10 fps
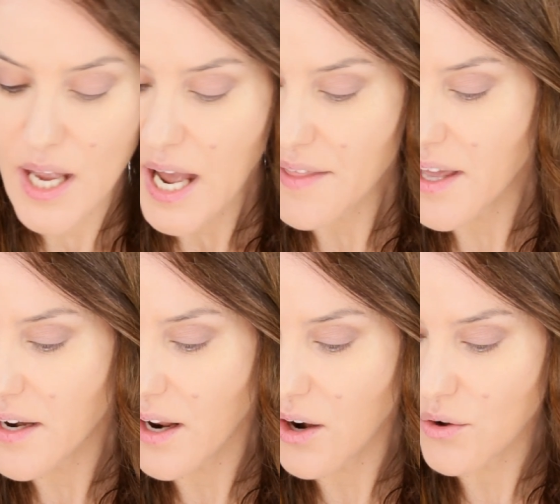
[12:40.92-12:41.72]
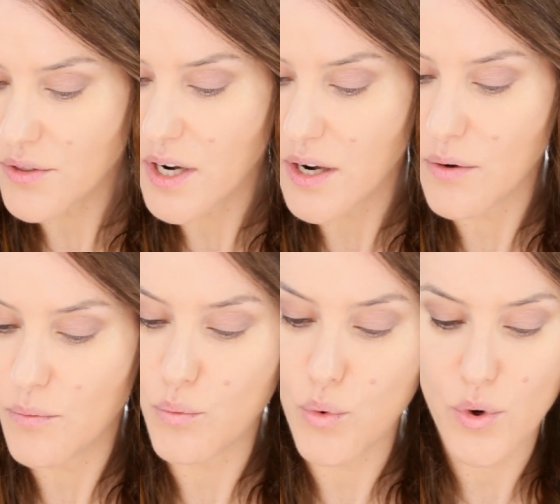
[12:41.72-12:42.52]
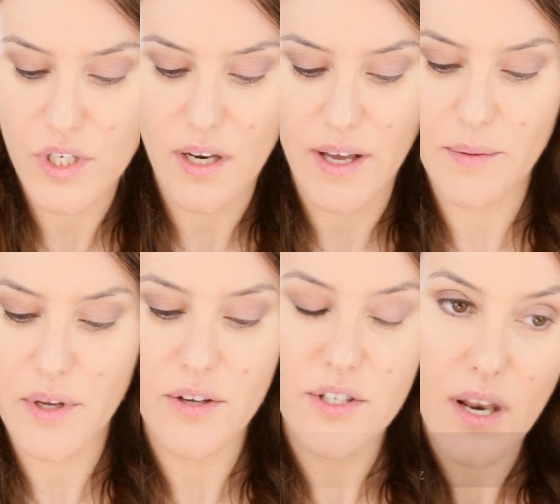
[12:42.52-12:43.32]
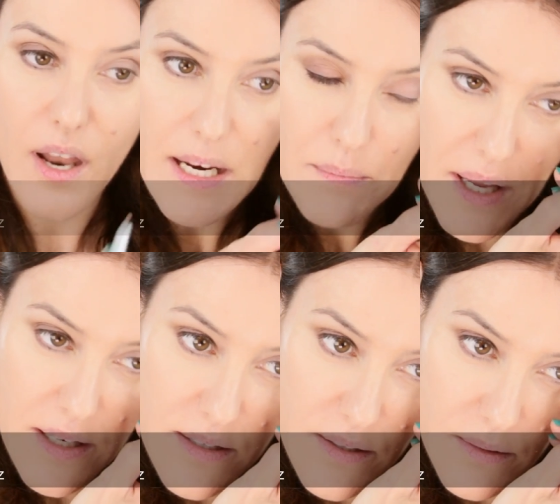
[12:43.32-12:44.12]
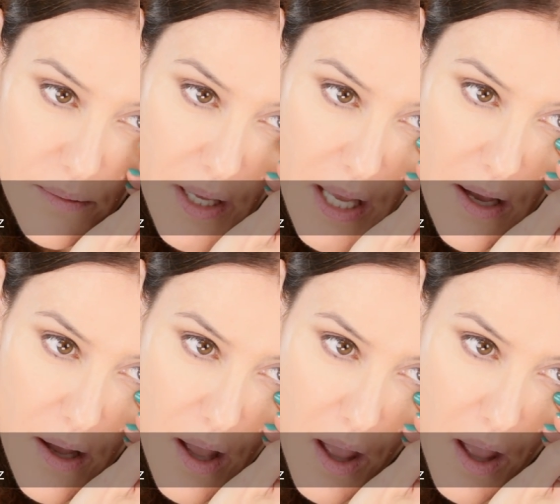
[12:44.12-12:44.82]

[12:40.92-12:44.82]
And then along the waterline, I'm going to use a light pencil here.